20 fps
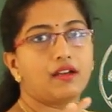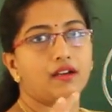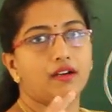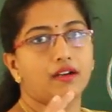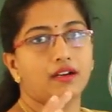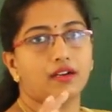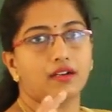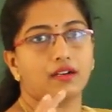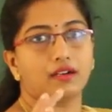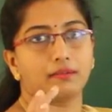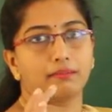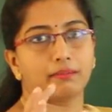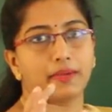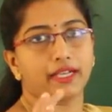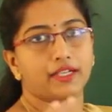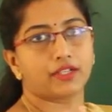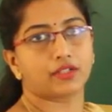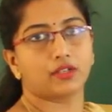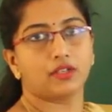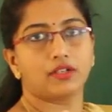
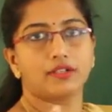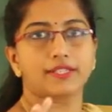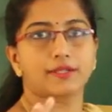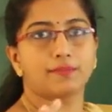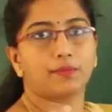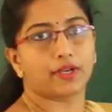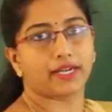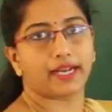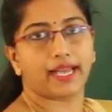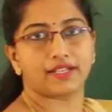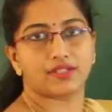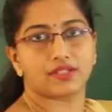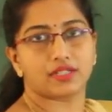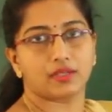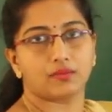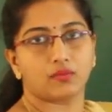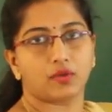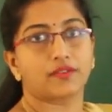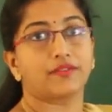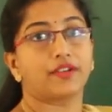
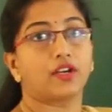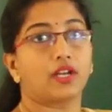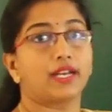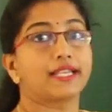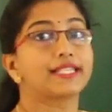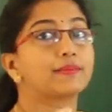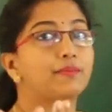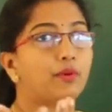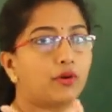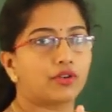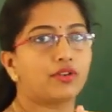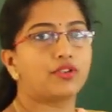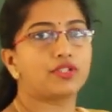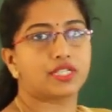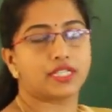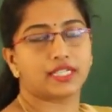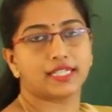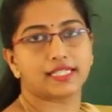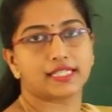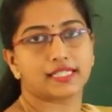microsporangium, what we call as
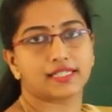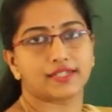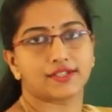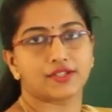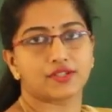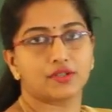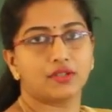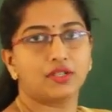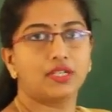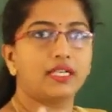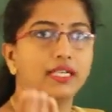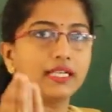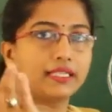sporogenous tissue.